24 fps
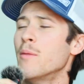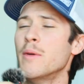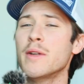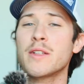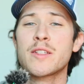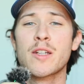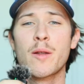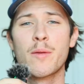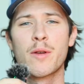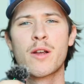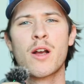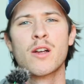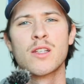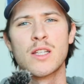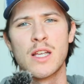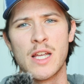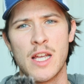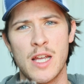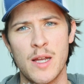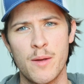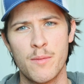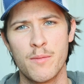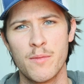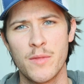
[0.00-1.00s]
It's not because of
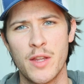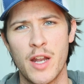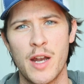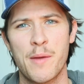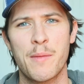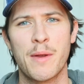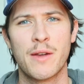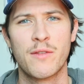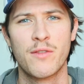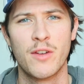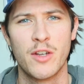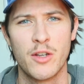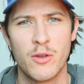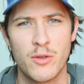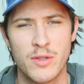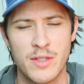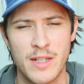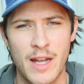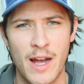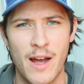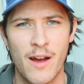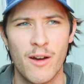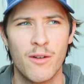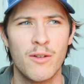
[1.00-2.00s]
him that I make videos
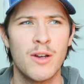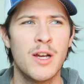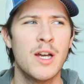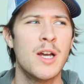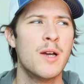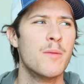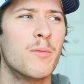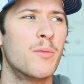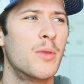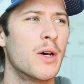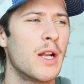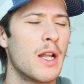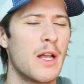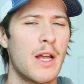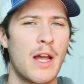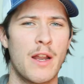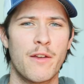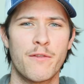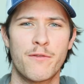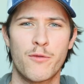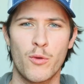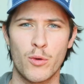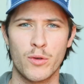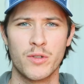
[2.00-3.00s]
now, but
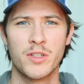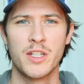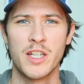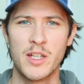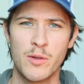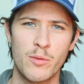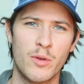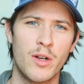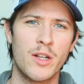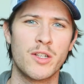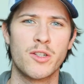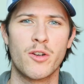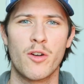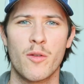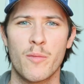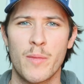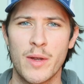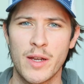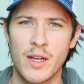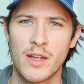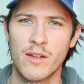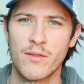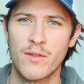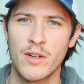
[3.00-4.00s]
at 14, when I started
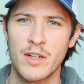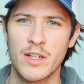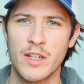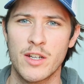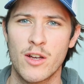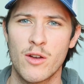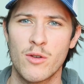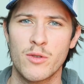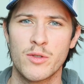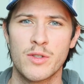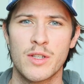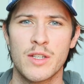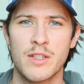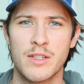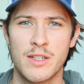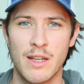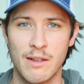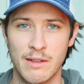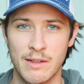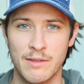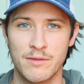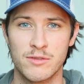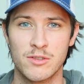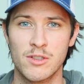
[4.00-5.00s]
making videos, his
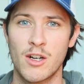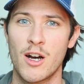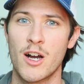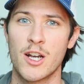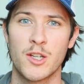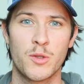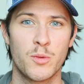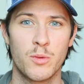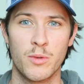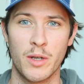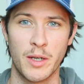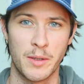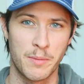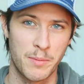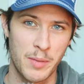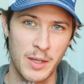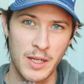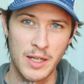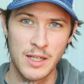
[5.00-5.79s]
daily vlogs were like